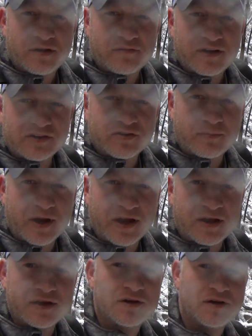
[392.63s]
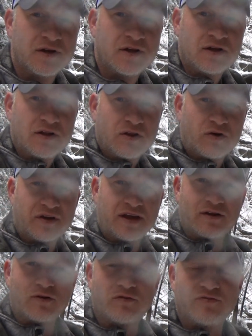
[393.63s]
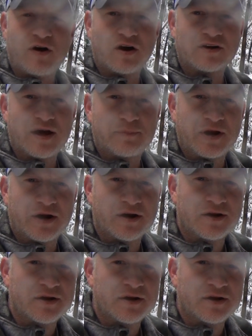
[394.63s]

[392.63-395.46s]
That's on my getting a little fogged up here.